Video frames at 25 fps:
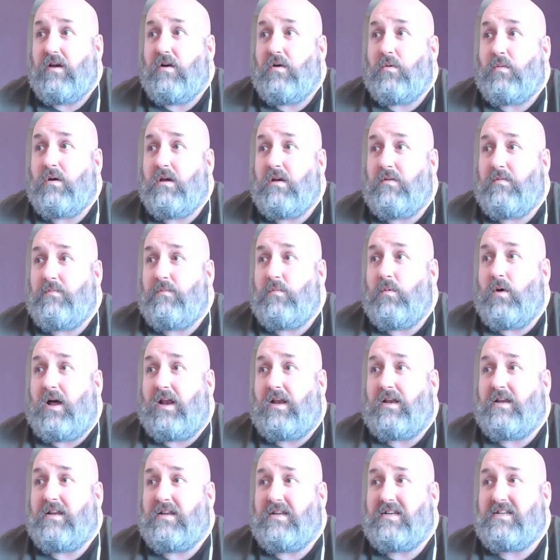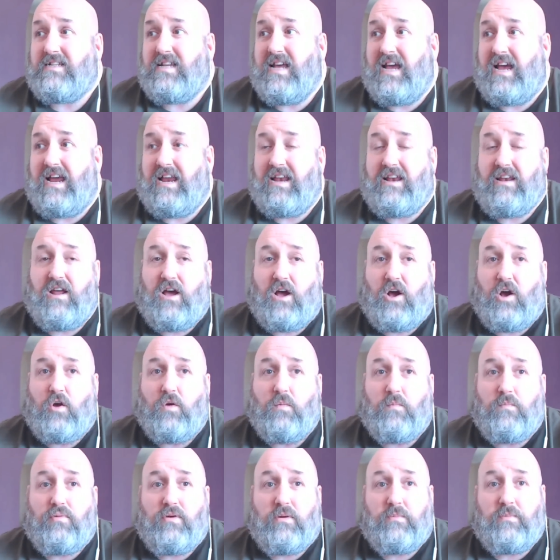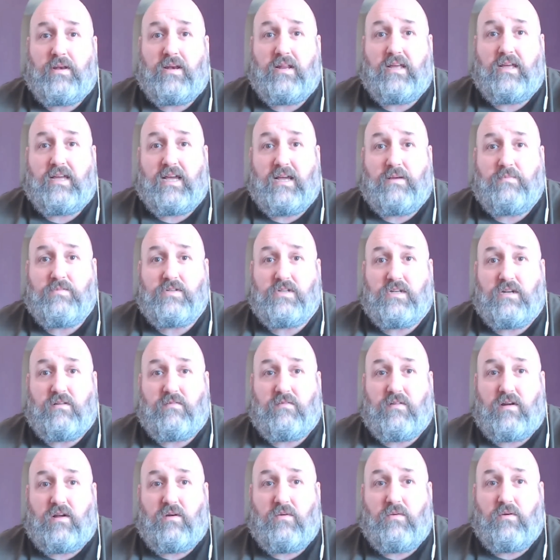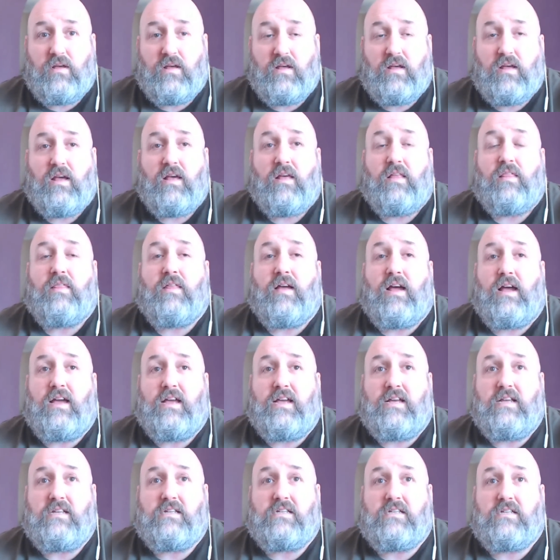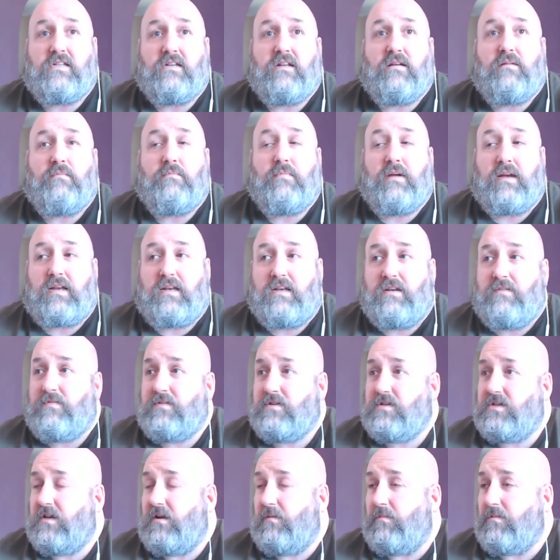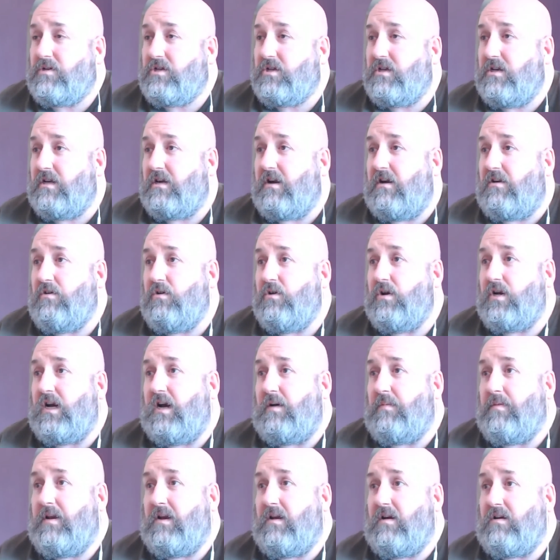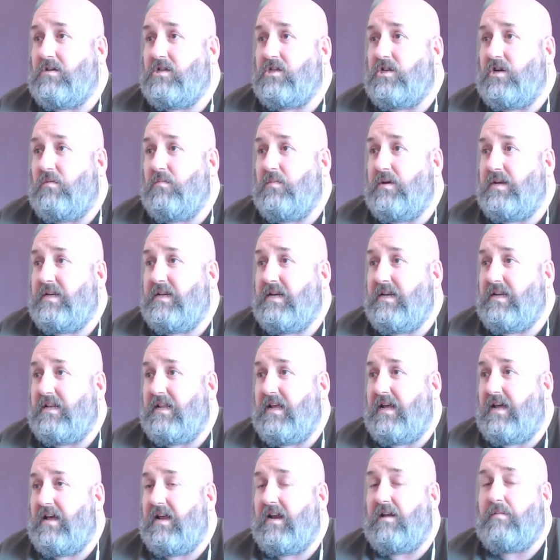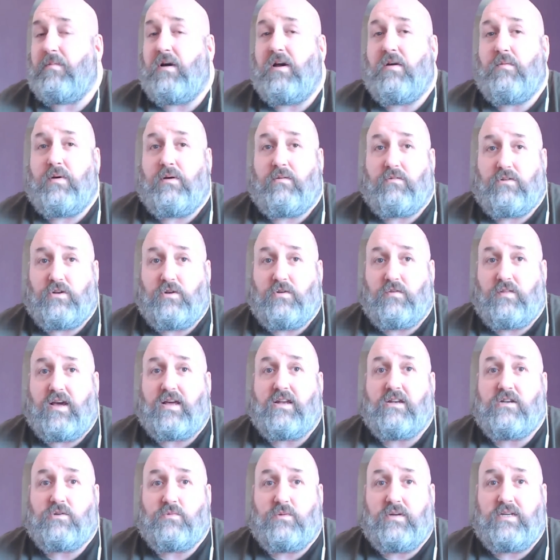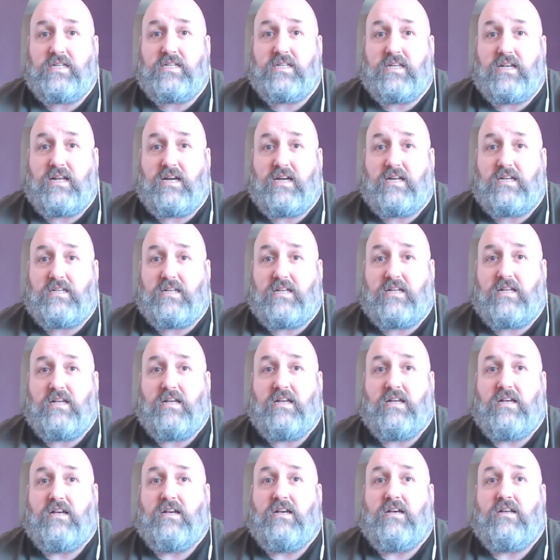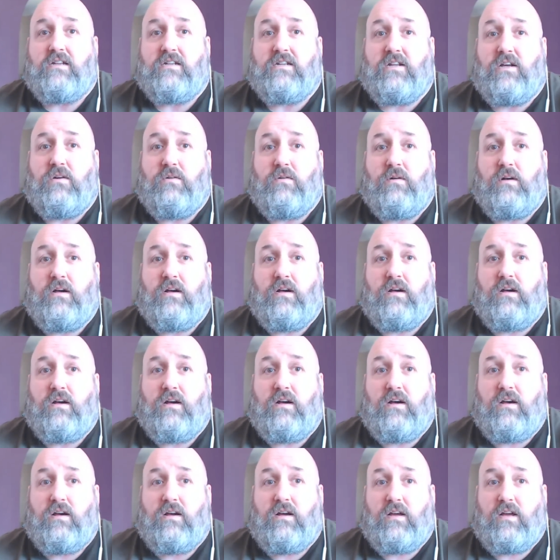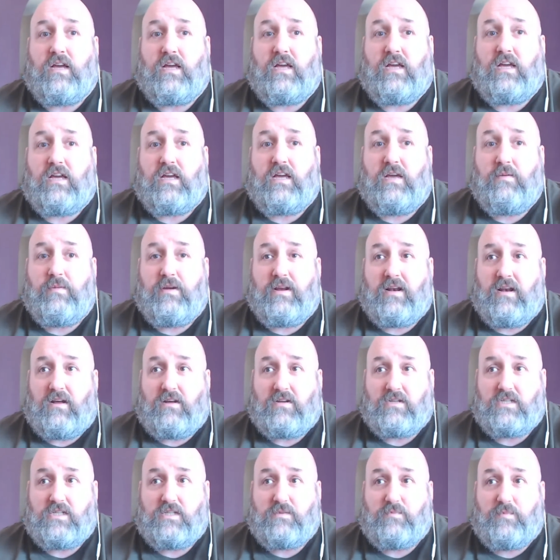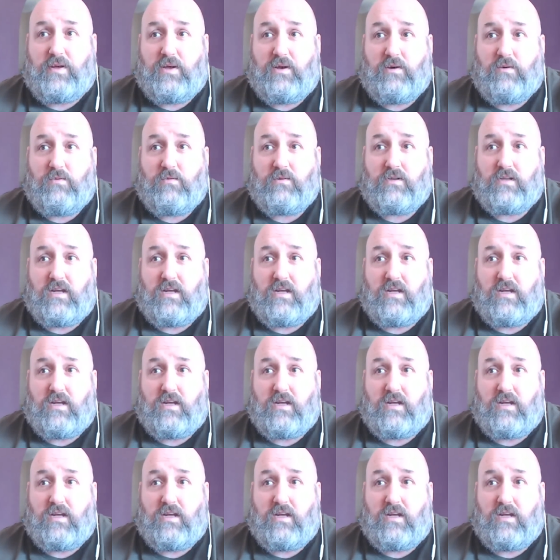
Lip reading: we have won 10 home Premier League games in a row. That is magnificent. I was going to go and look up the last time we did that, and I may well do that and tweet it later. So keep your glasses peeled